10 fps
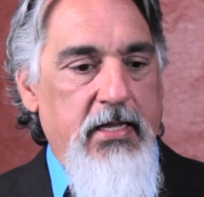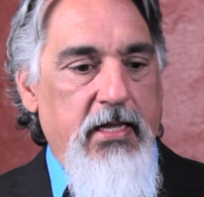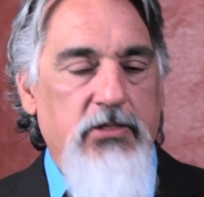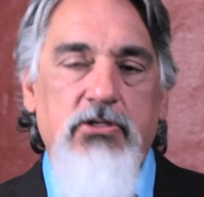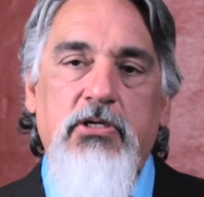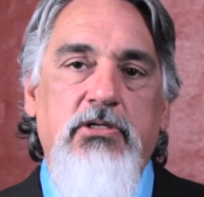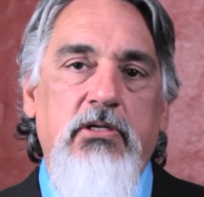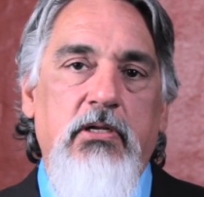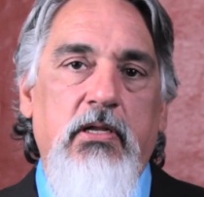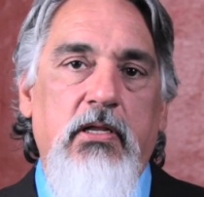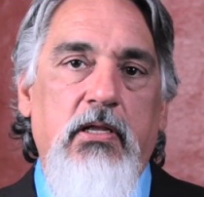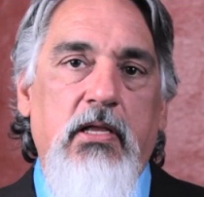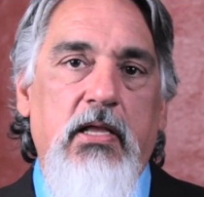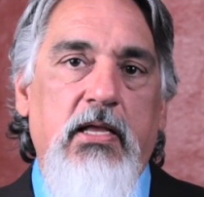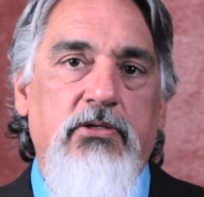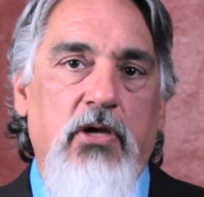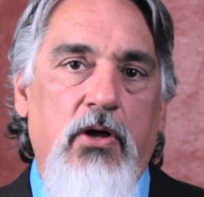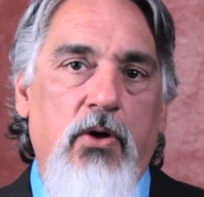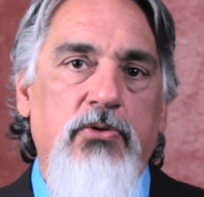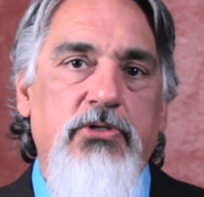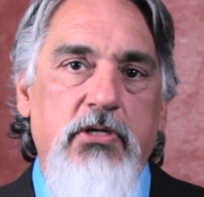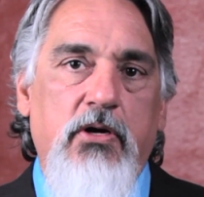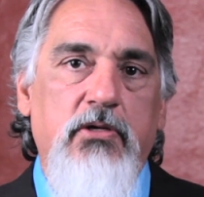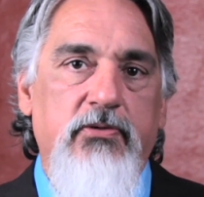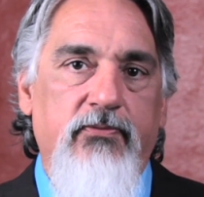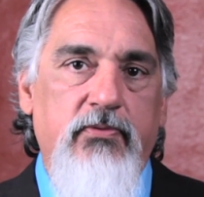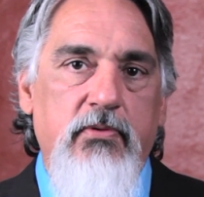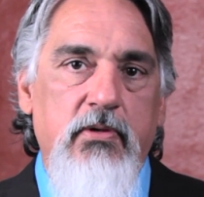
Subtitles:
It's a whole series of